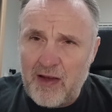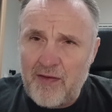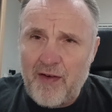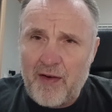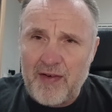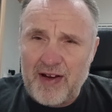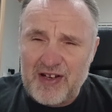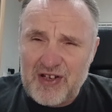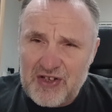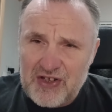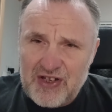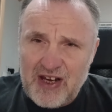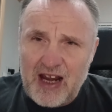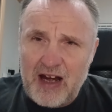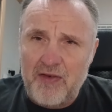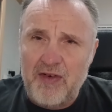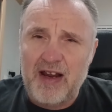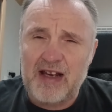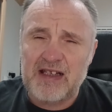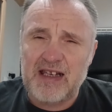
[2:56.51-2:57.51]
very
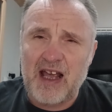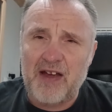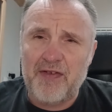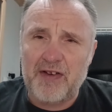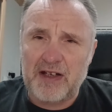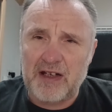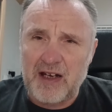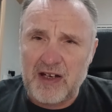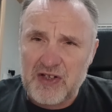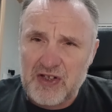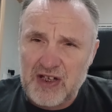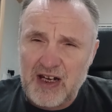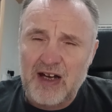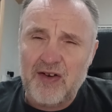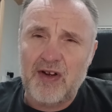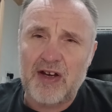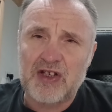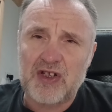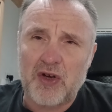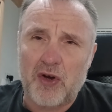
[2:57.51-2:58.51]
serious effort and a
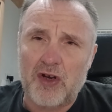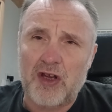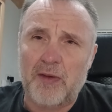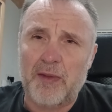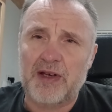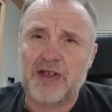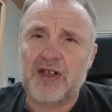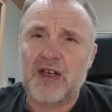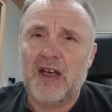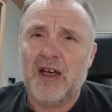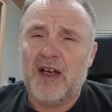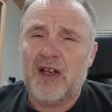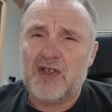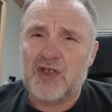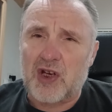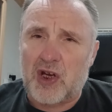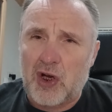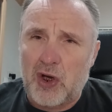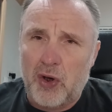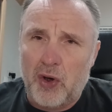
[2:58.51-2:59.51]
serious document
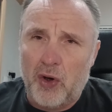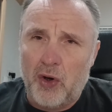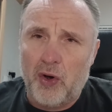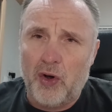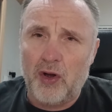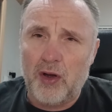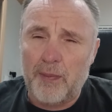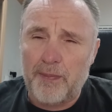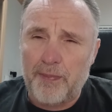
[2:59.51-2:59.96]
to call